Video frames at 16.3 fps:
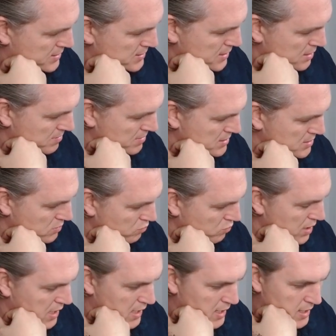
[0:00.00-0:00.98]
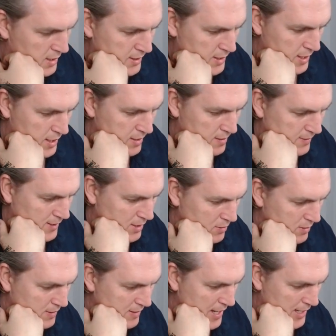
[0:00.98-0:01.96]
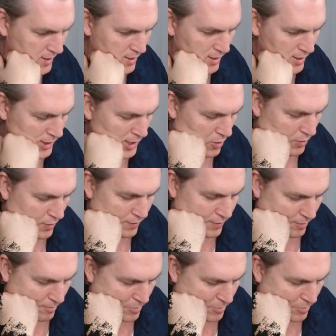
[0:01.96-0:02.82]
enemy is a warg, and it's going to attack the lowest